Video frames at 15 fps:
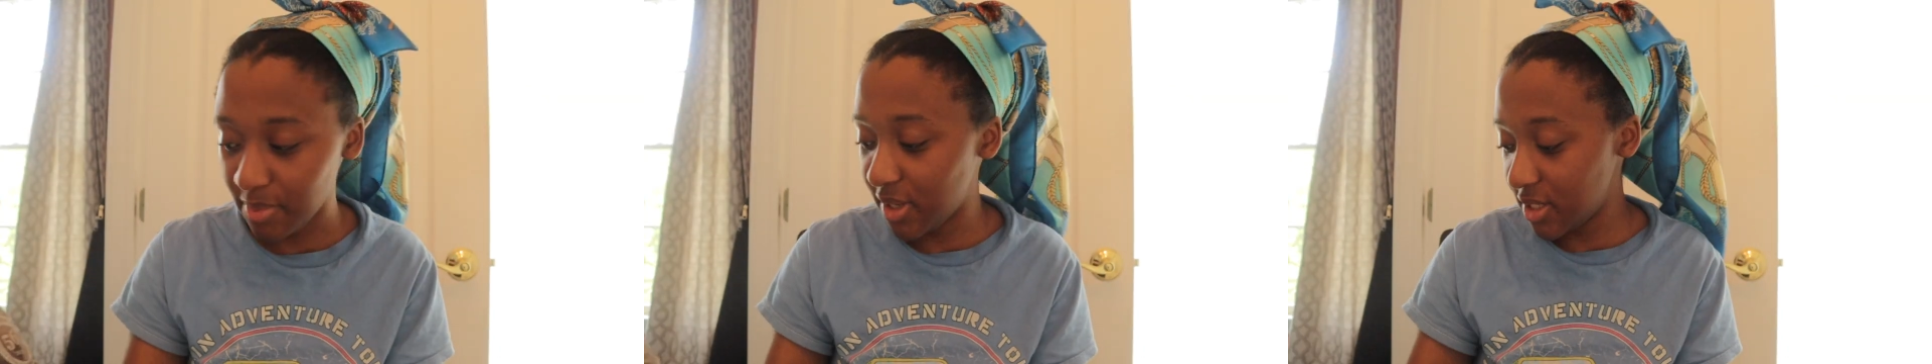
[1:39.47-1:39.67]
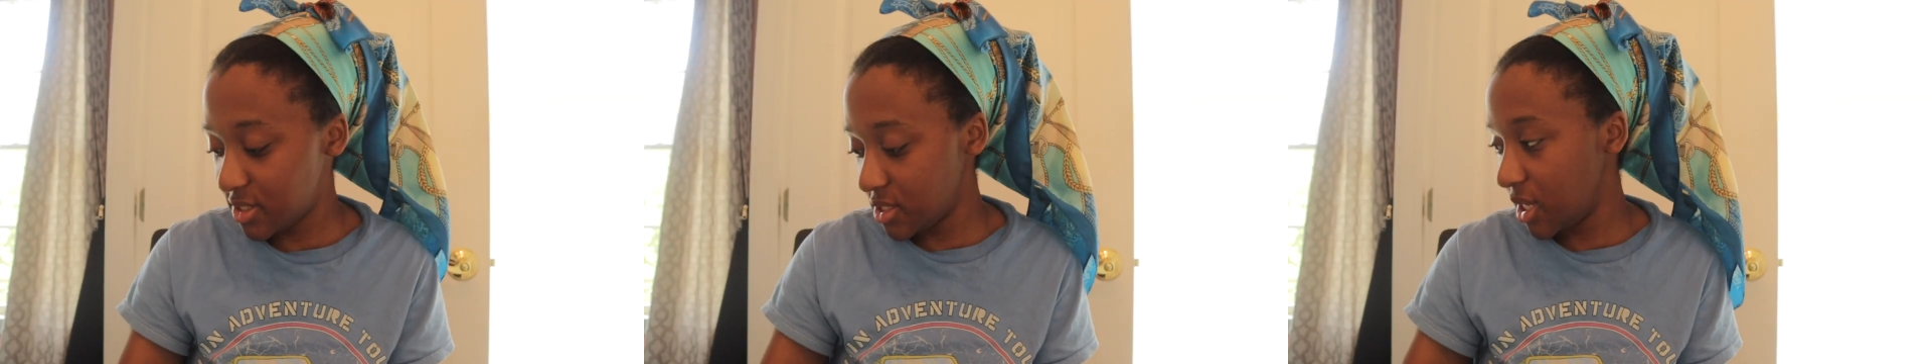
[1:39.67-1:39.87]

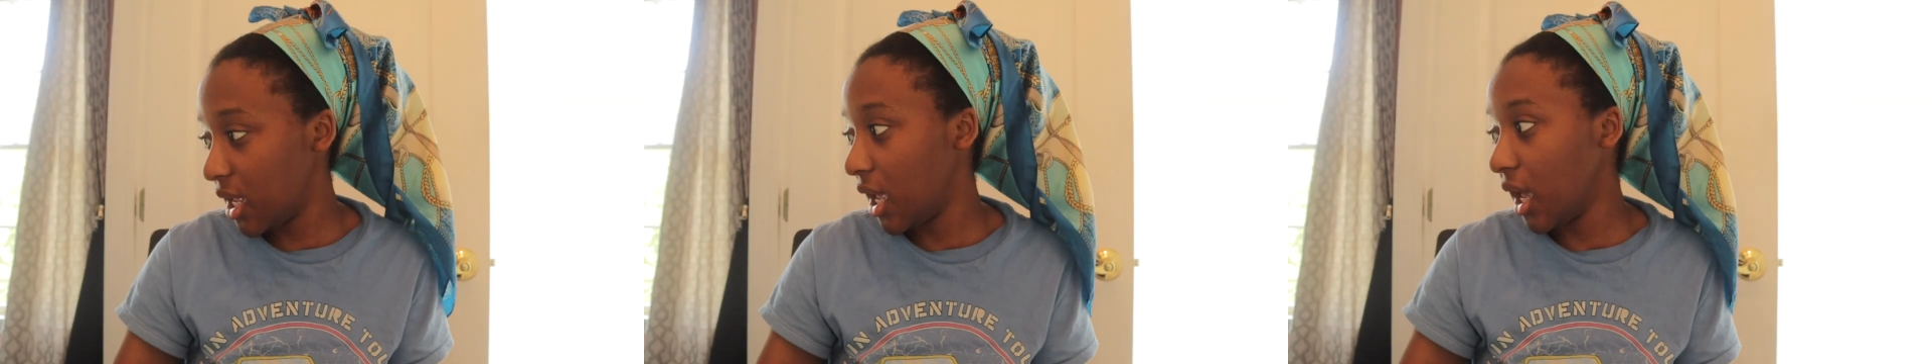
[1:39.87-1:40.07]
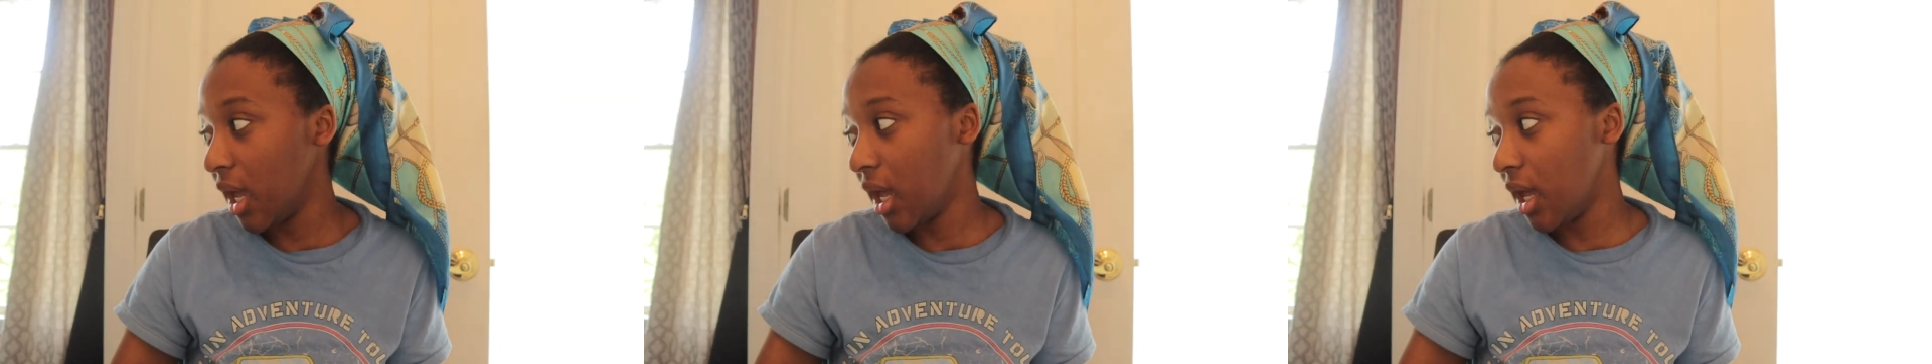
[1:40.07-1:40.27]
but it's
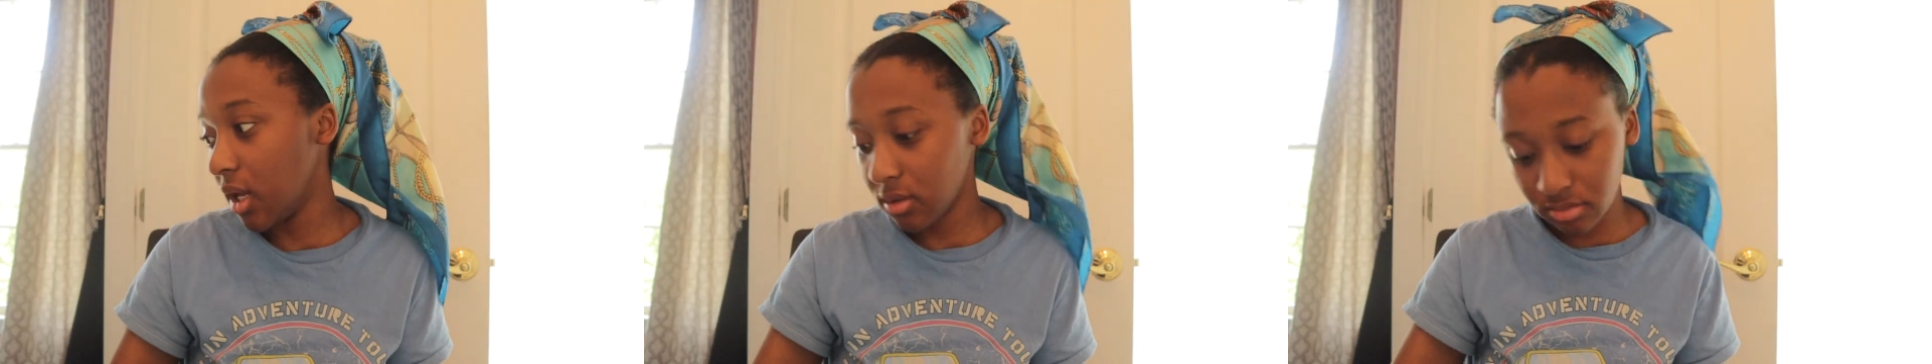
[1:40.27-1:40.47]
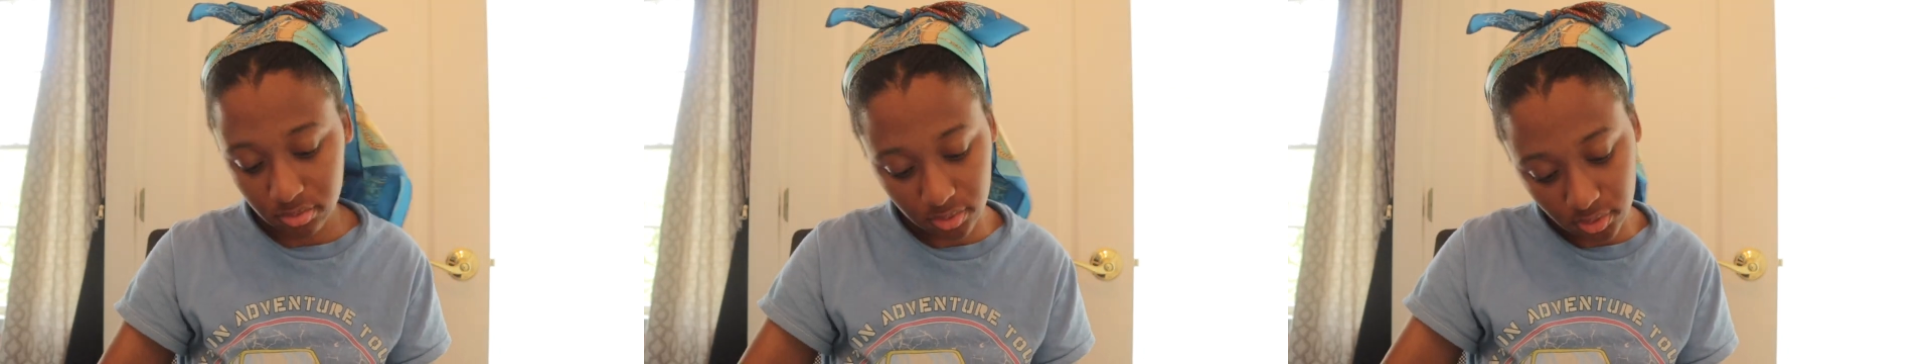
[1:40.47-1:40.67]

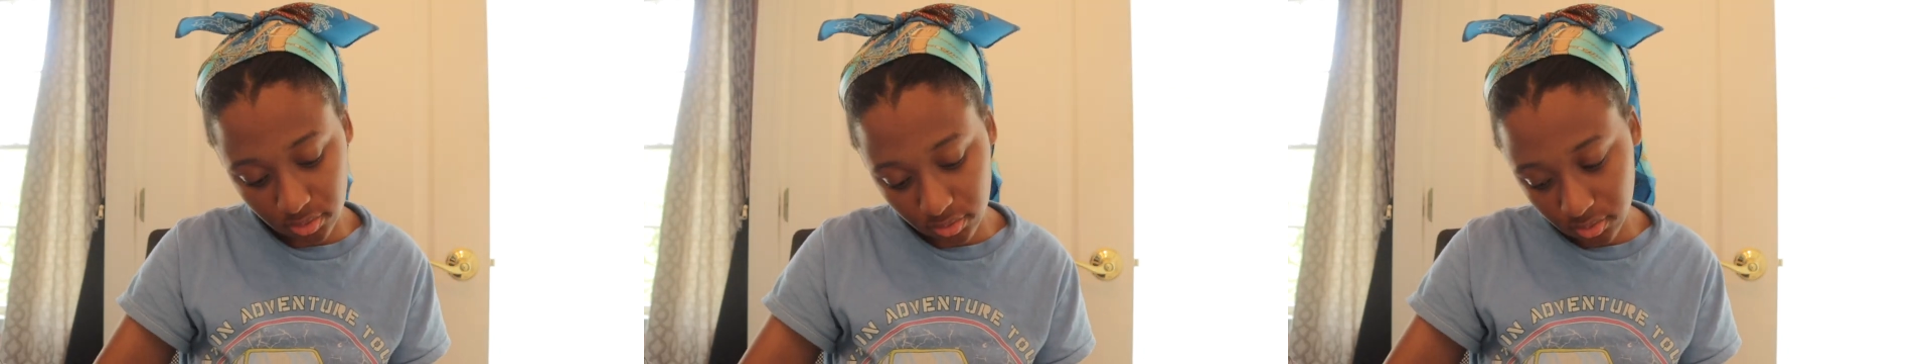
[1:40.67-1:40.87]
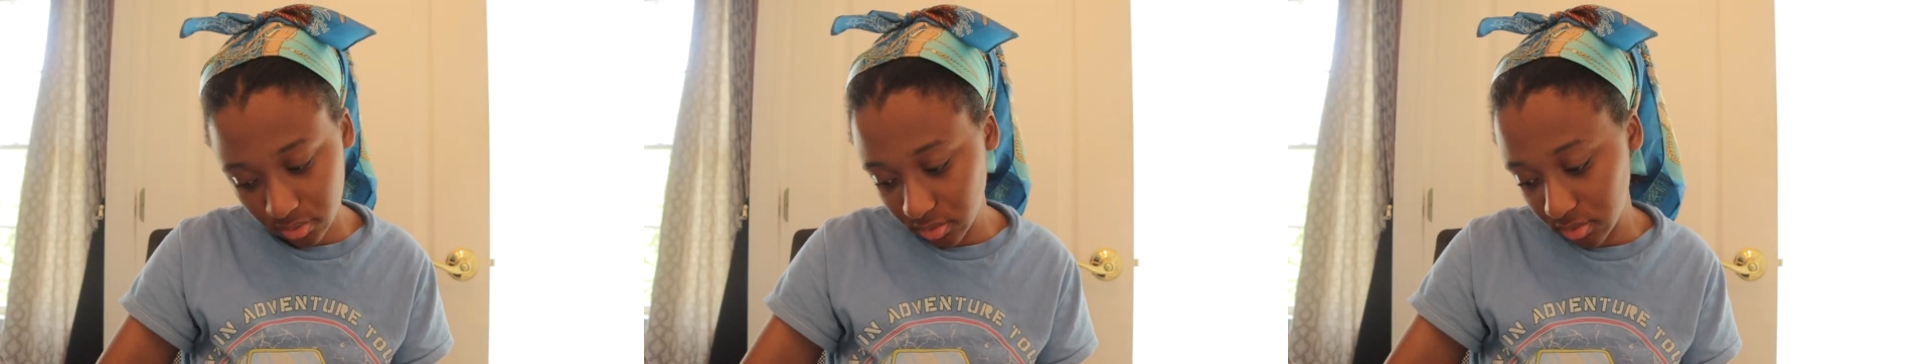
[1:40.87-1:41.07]
a,
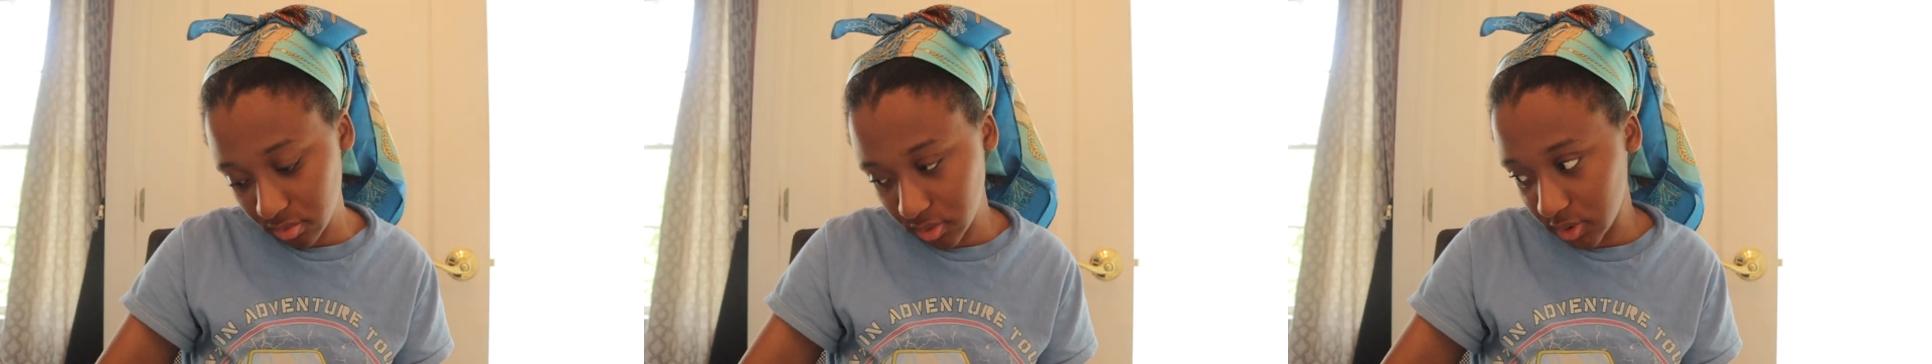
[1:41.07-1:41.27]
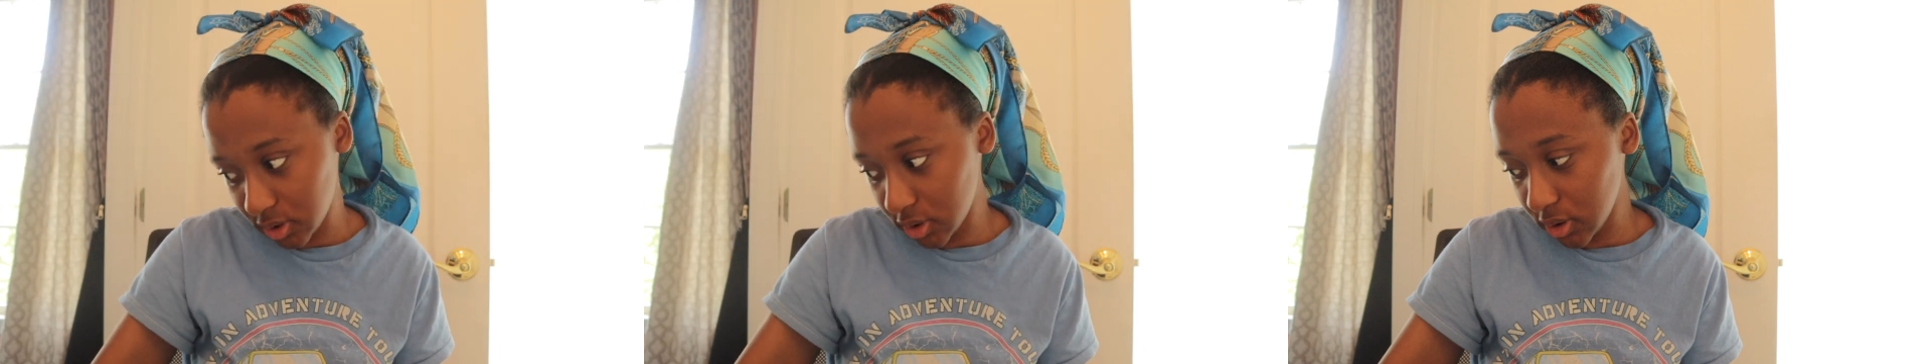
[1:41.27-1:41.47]

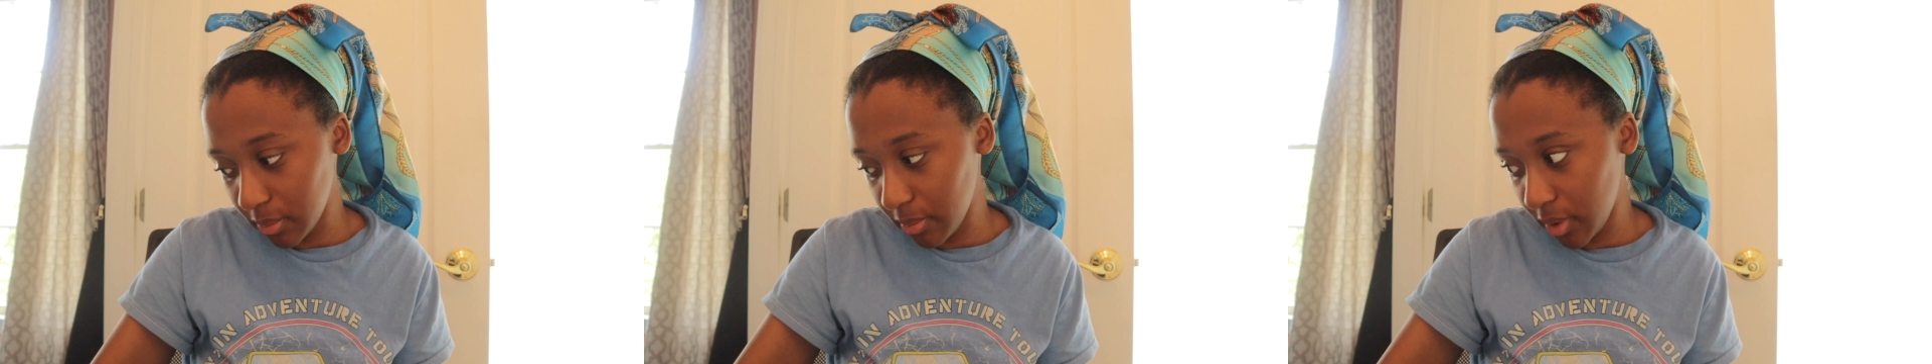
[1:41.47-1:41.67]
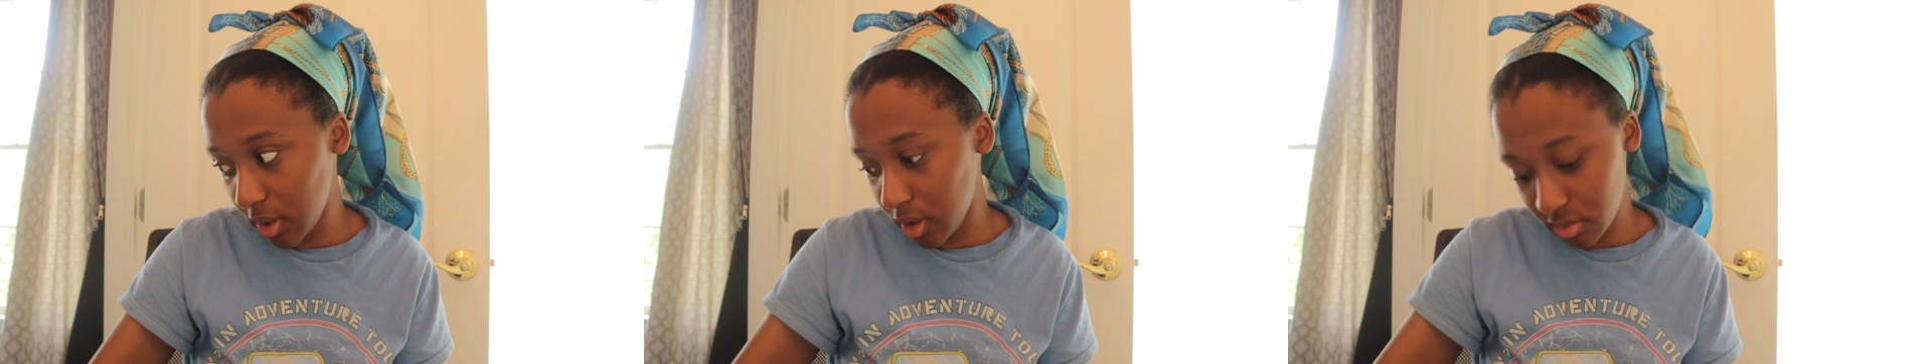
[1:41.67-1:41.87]
what's the number?